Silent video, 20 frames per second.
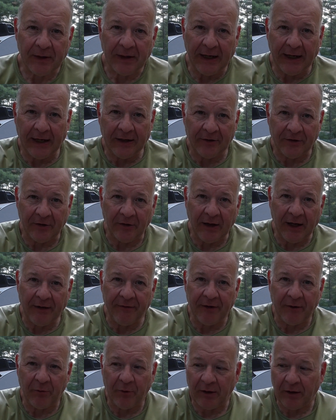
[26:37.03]
And so
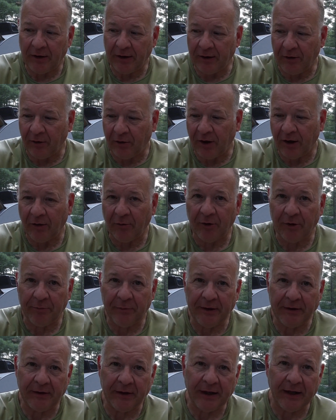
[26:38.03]
having Will and Laura with
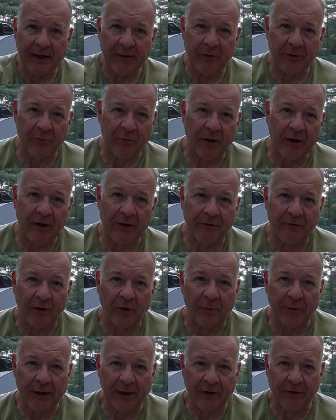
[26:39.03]
me today was
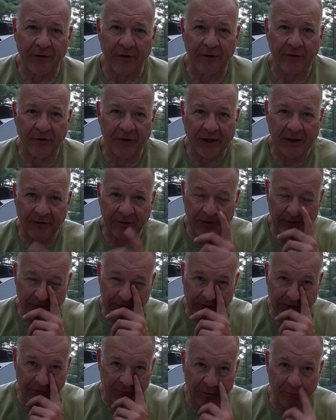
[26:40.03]
wonderful because it's a chance to
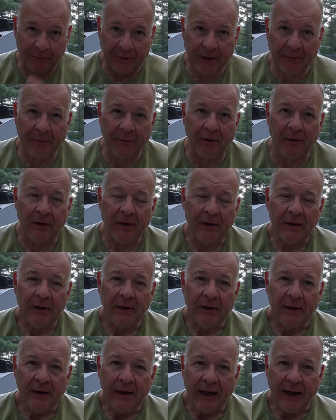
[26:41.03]
visit with people
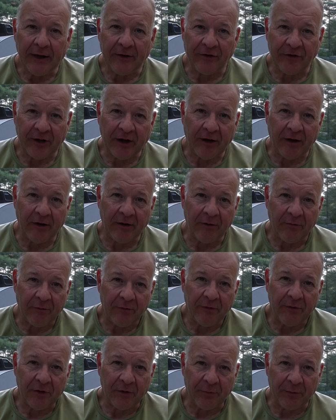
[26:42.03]
and share
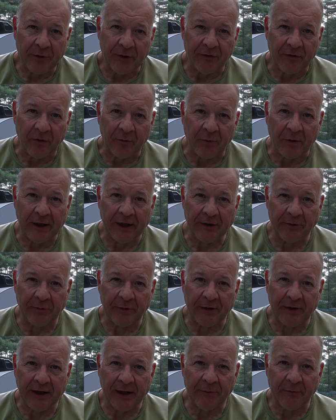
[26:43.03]
this beautiful place
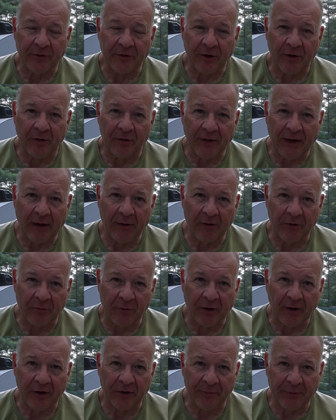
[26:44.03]
with them. So that was
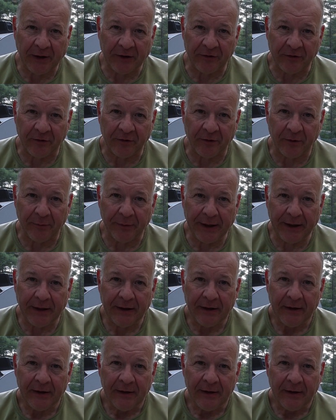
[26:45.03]
really special for me.